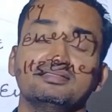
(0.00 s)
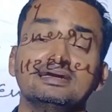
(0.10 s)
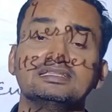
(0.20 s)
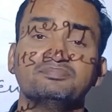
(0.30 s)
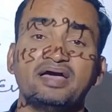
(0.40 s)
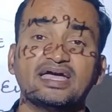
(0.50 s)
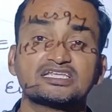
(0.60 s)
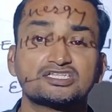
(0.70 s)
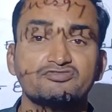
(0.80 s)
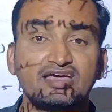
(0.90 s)
That is the
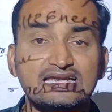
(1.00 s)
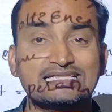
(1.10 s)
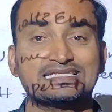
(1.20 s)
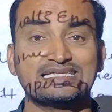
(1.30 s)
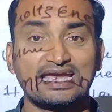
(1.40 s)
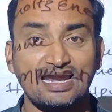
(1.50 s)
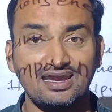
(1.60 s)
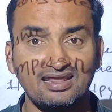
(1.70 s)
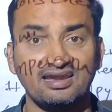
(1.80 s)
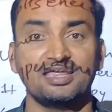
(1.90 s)
Maxwell
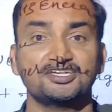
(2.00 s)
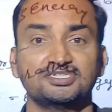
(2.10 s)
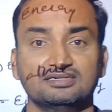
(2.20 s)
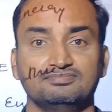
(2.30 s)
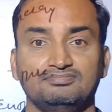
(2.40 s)
second relation.